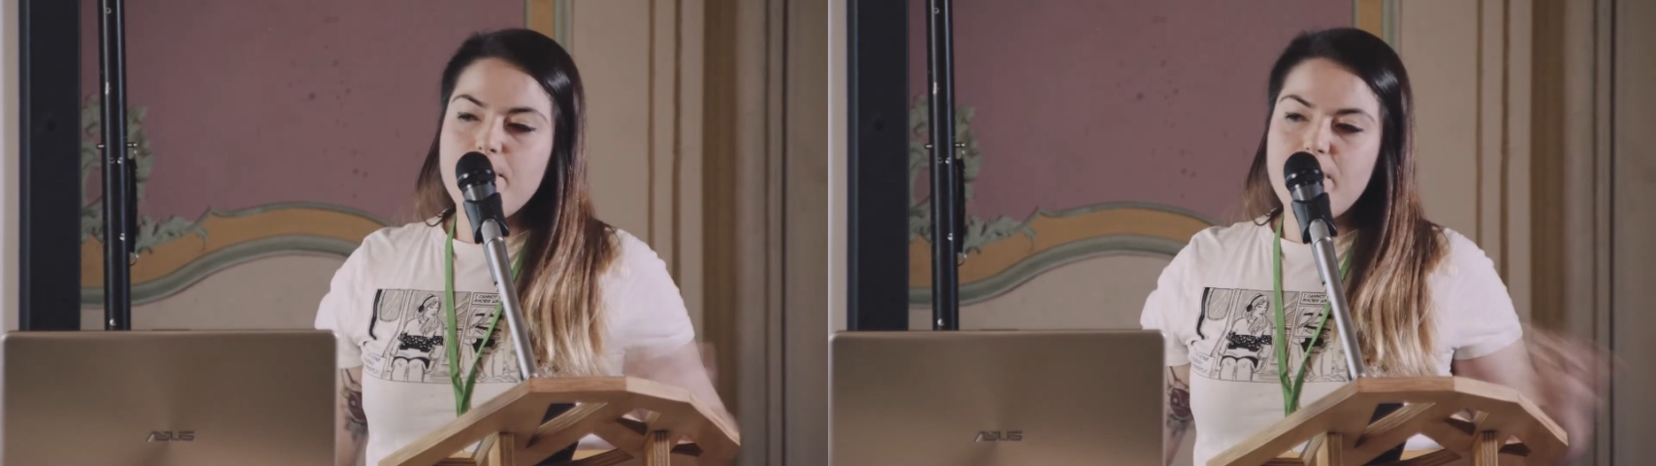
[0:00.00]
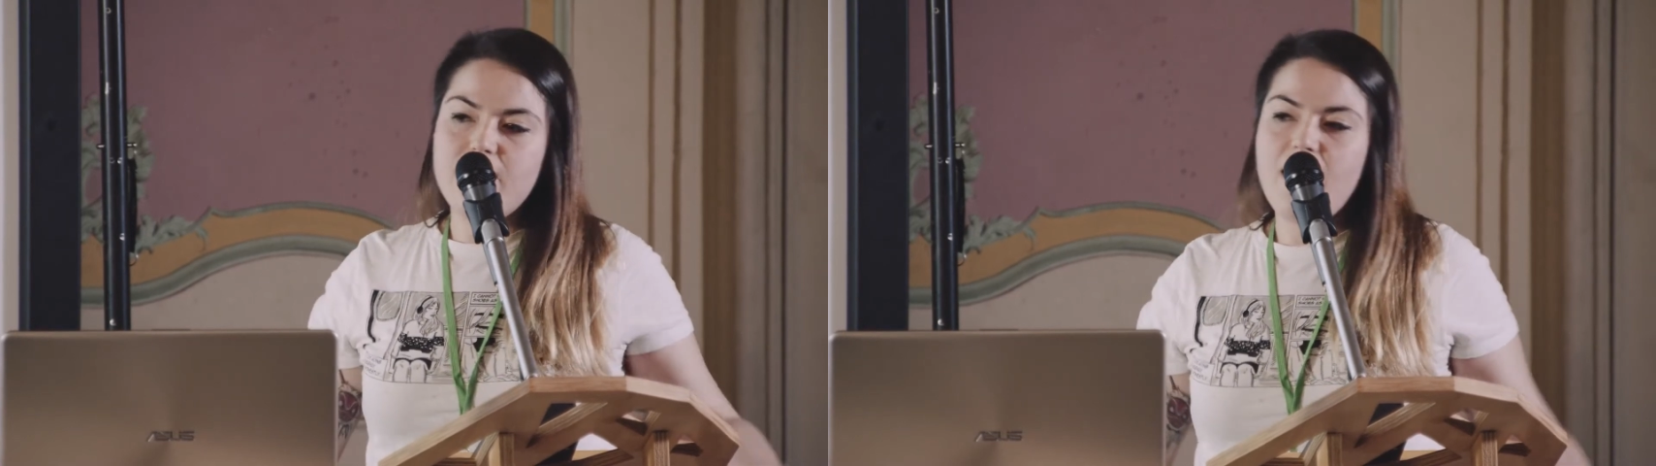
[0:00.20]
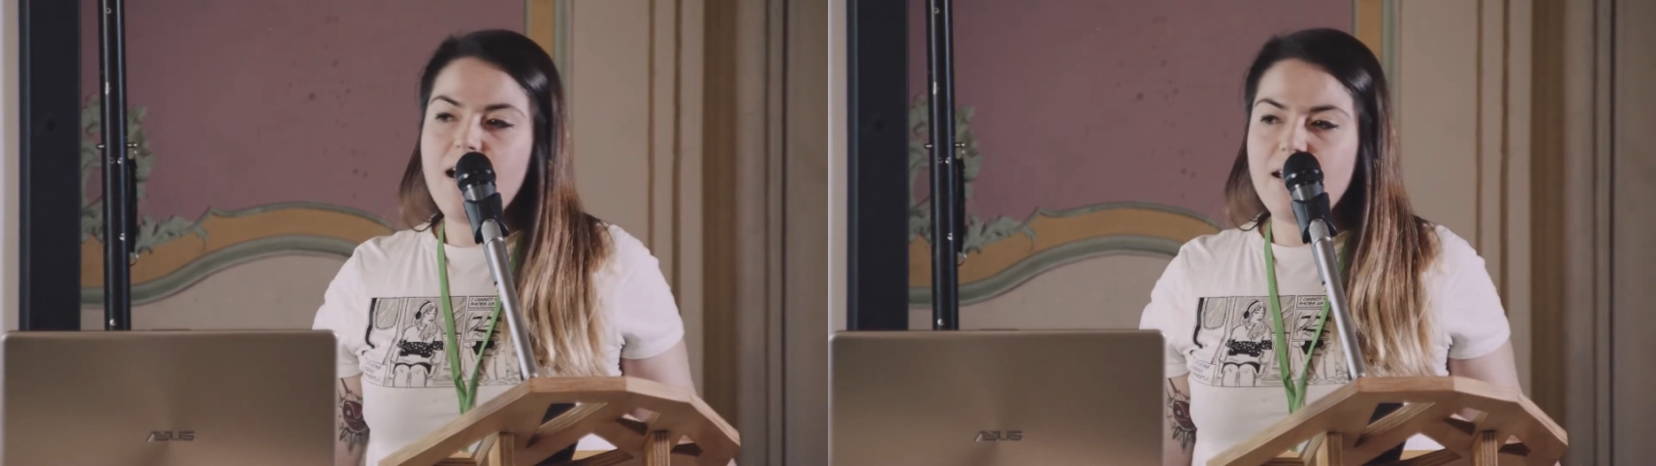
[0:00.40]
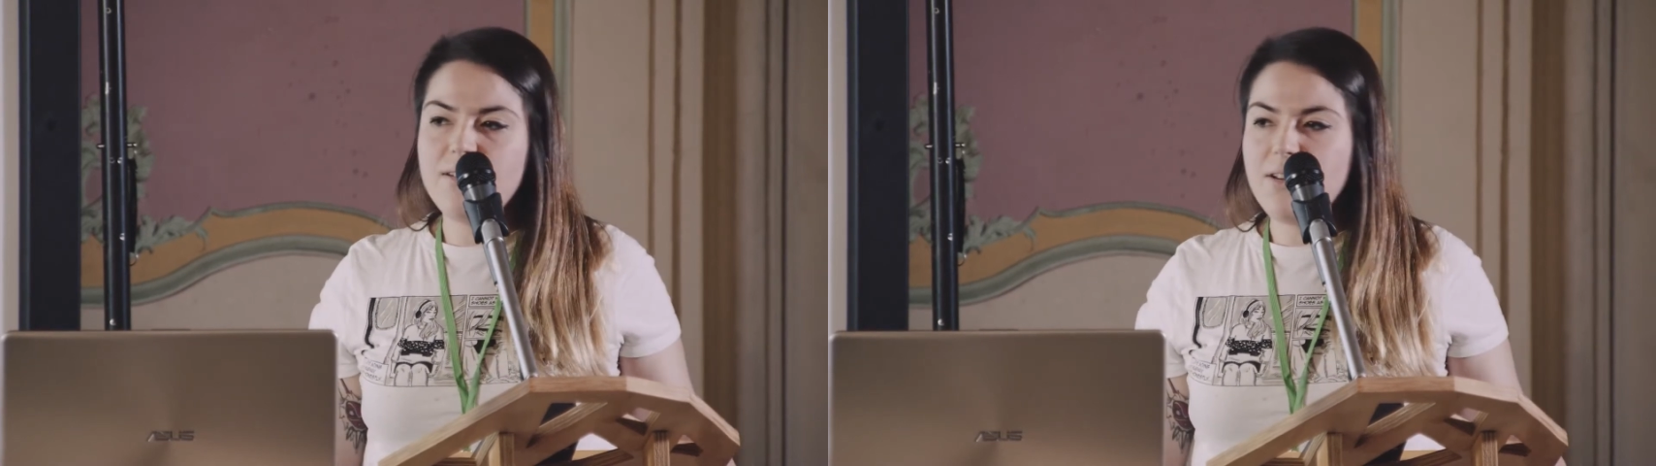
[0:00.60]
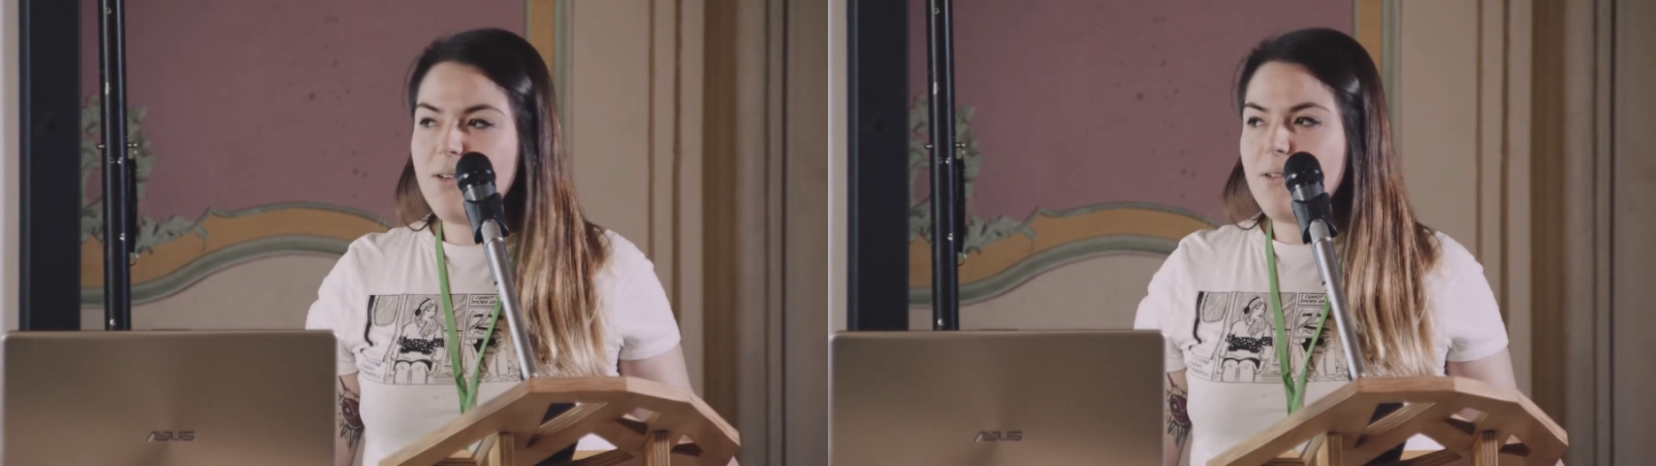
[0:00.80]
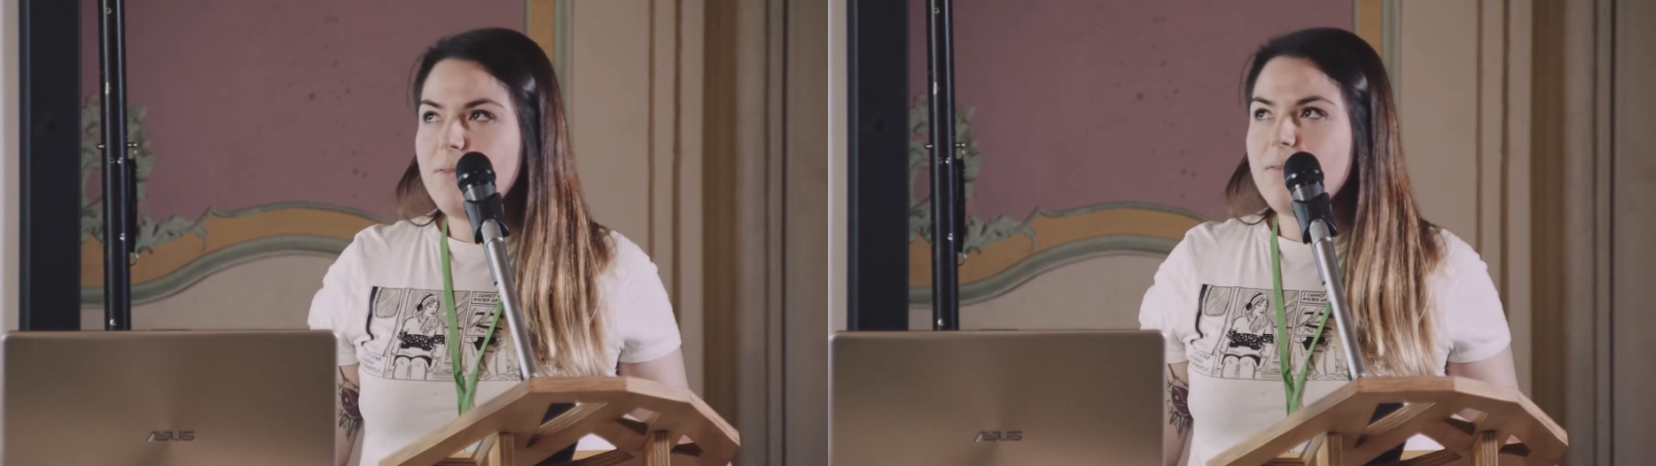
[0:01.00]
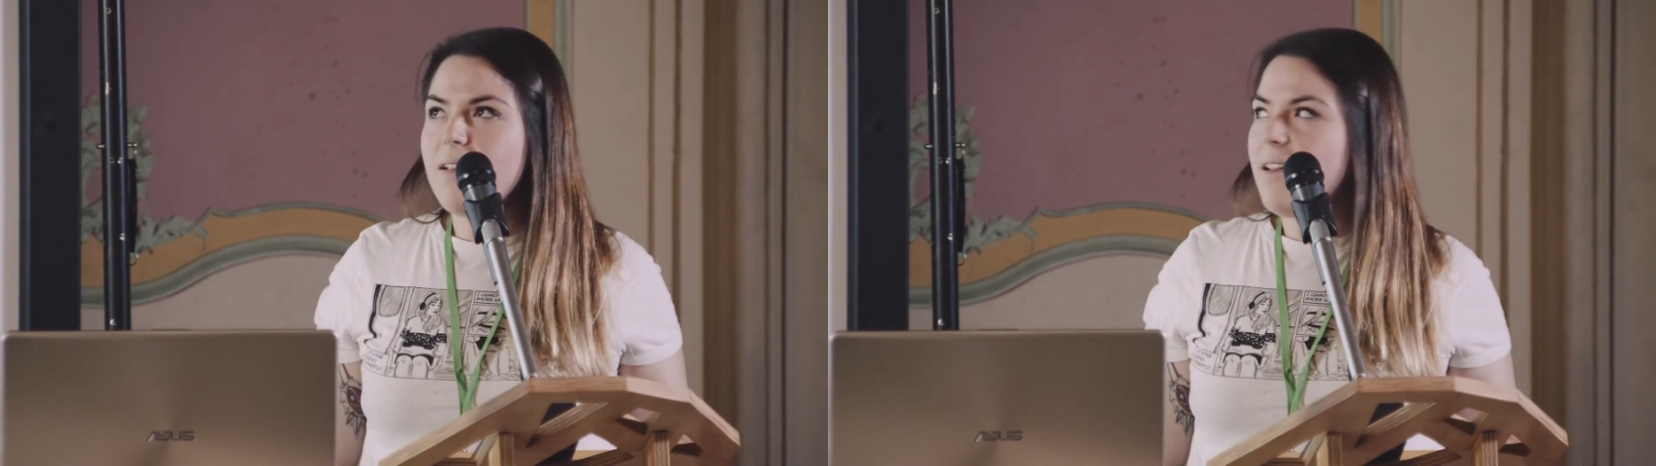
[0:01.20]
but I don't know,